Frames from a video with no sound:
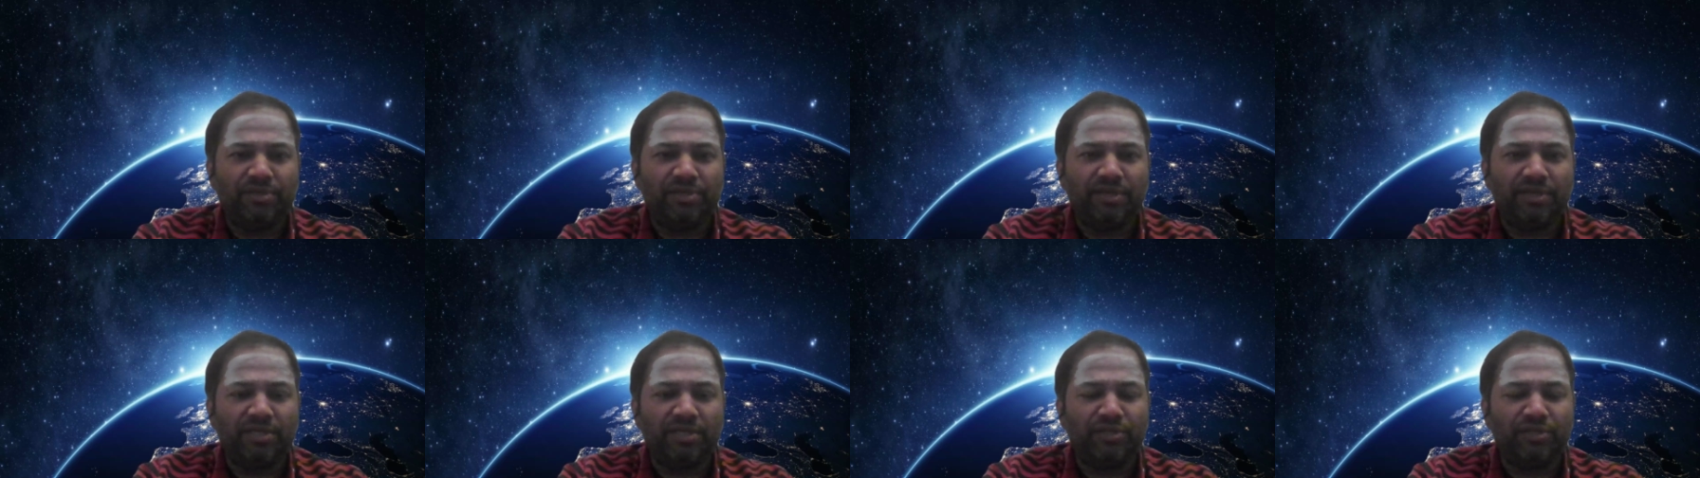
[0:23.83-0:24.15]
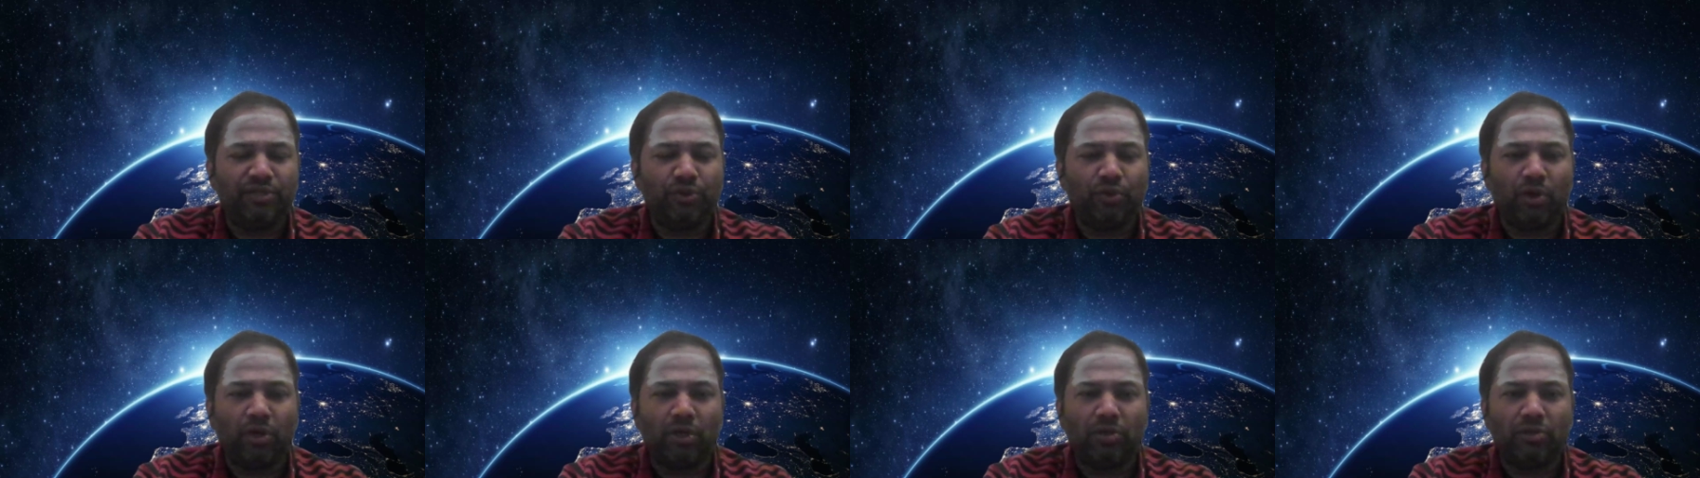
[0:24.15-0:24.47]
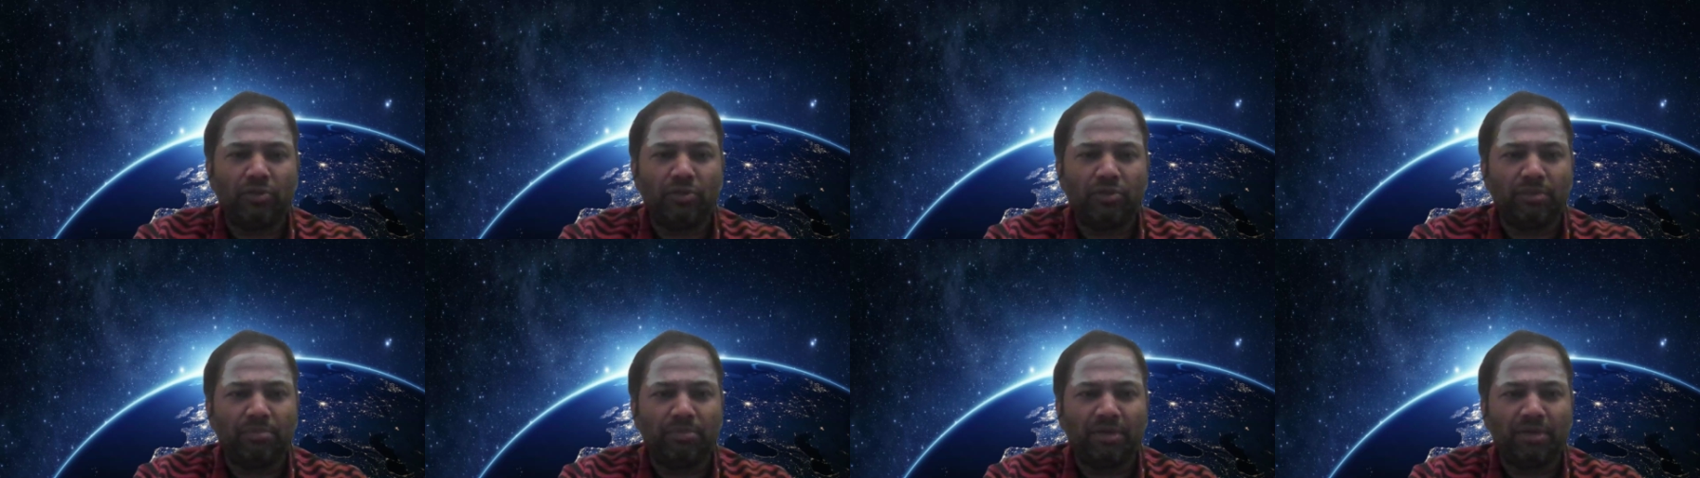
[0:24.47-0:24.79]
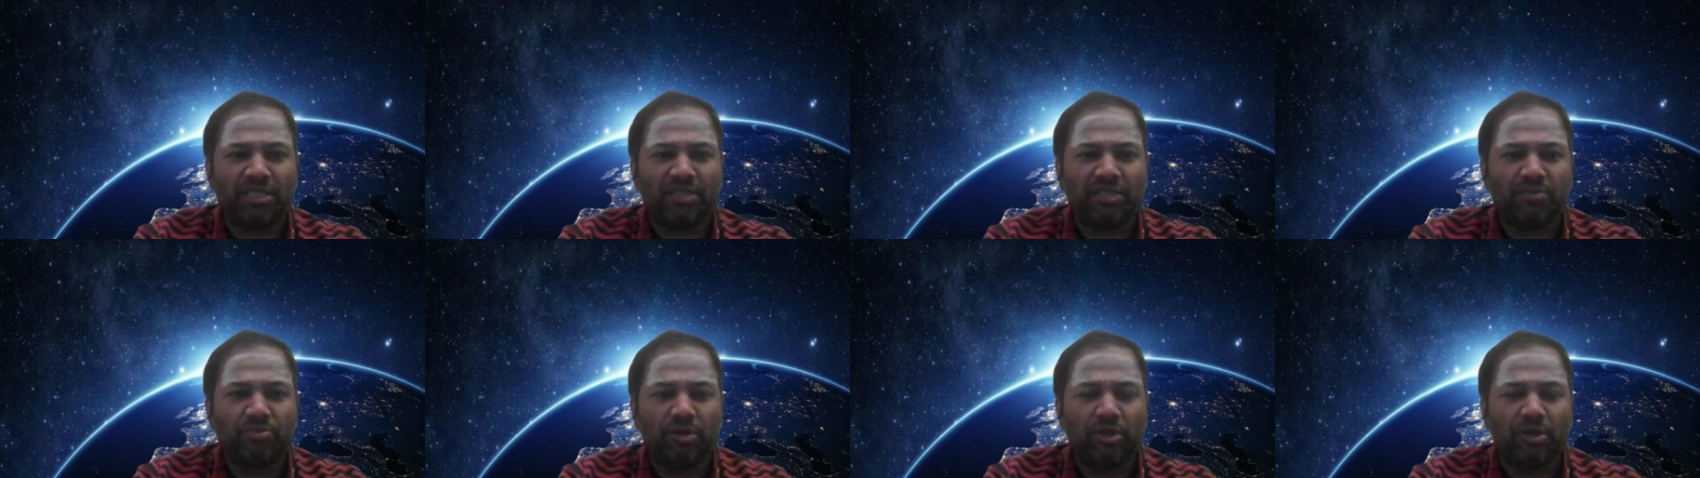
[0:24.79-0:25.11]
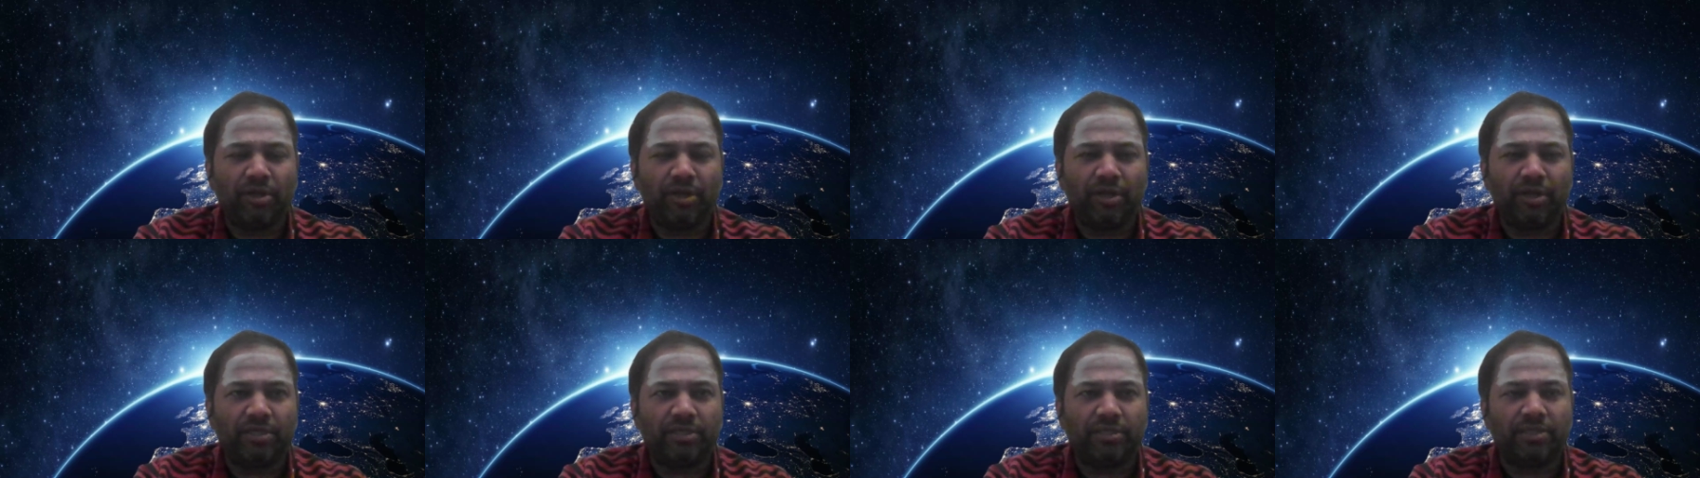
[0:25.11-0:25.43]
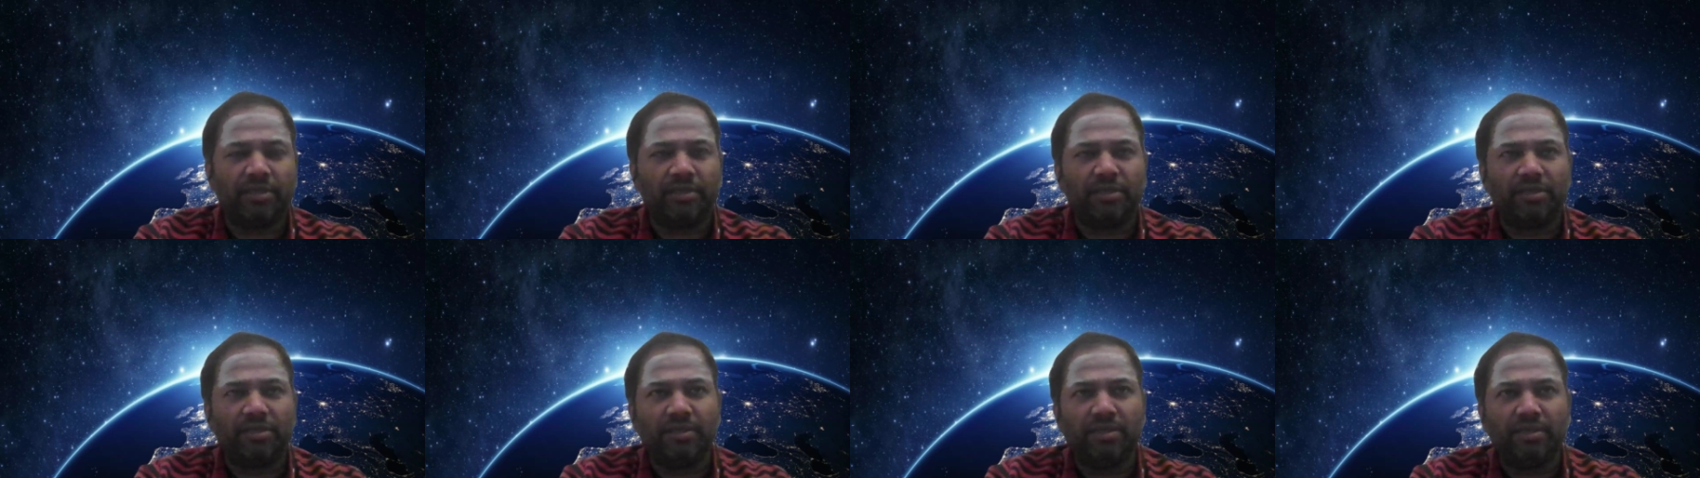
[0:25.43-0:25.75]
sets you on to some
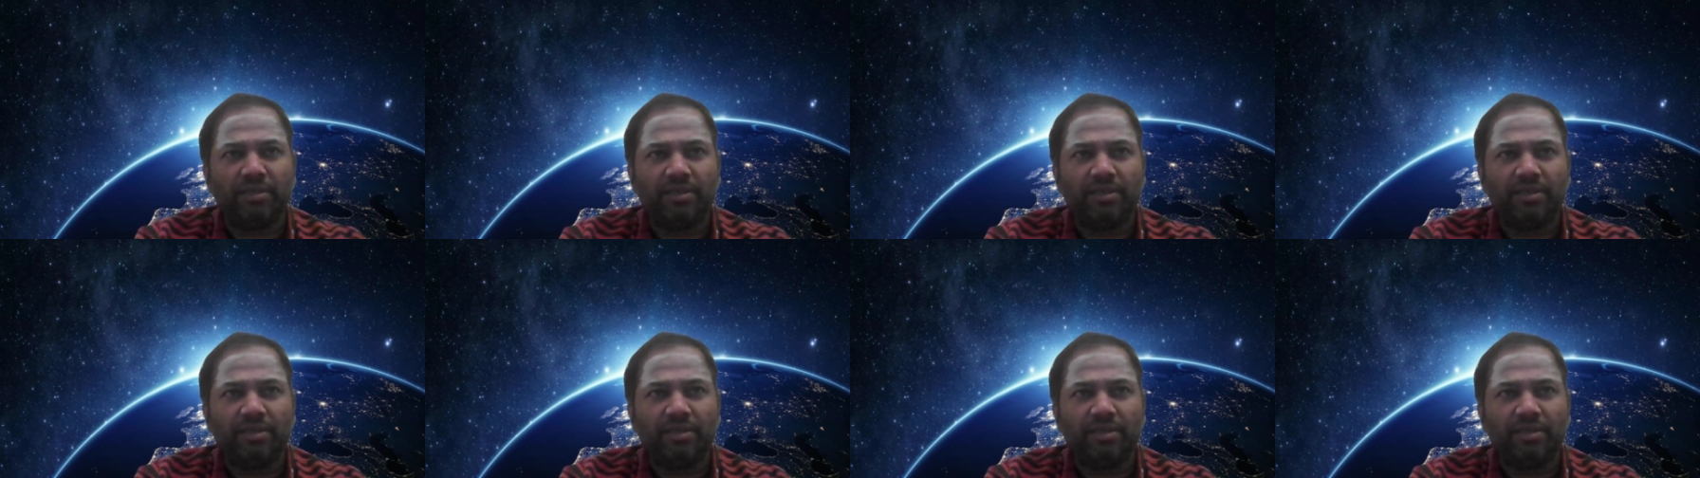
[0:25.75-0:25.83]
exploration.